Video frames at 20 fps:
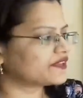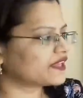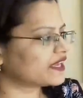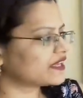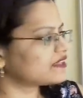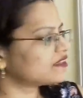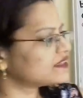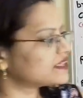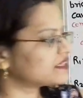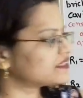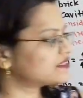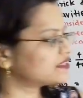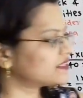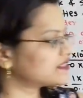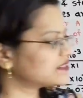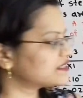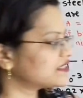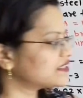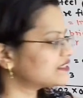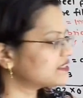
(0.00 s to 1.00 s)
then this
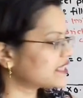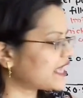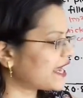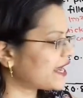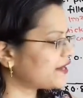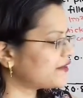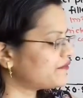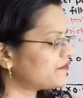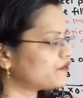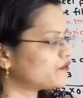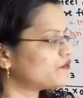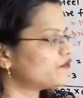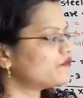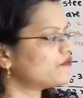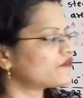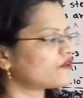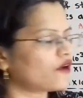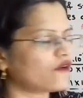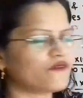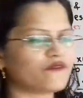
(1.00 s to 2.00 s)
is the side view
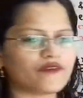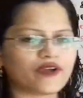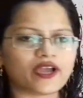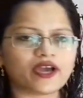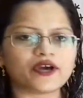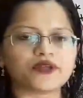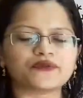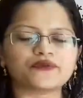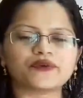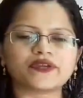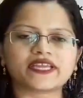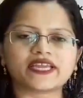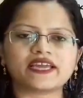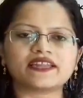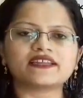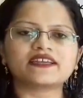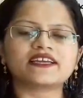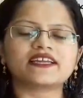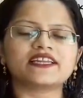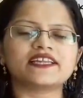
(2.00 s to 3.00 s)
from where we
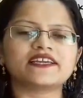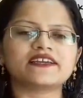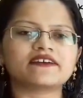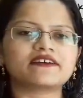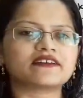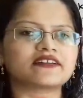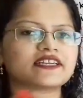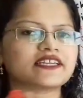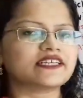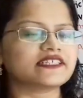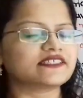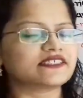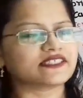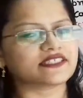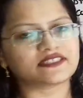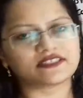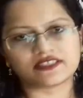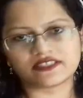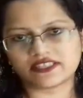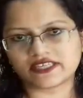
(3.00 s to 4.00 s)
can clearly
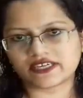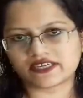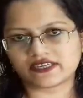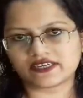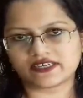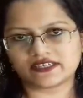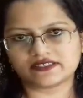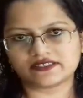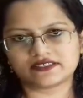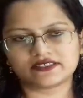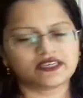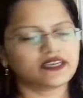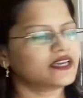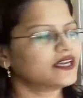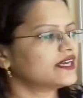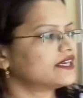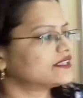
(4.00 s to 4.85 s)
see the thickness.